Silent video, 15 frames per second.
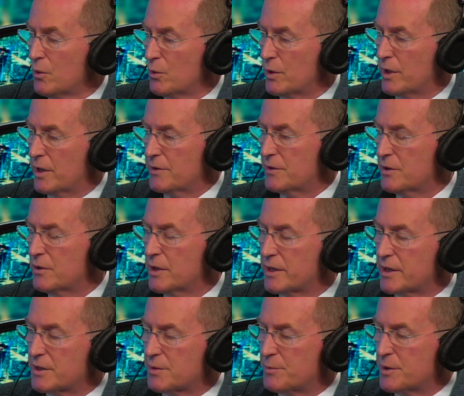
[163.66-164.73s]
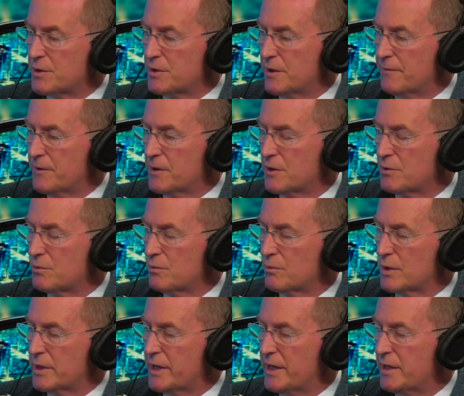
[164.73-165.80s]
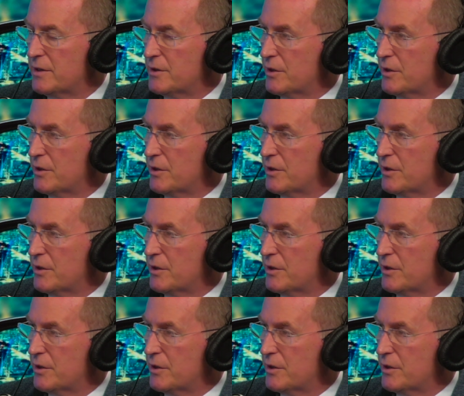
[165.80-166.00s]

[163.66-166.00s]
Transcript: We also look at specifics related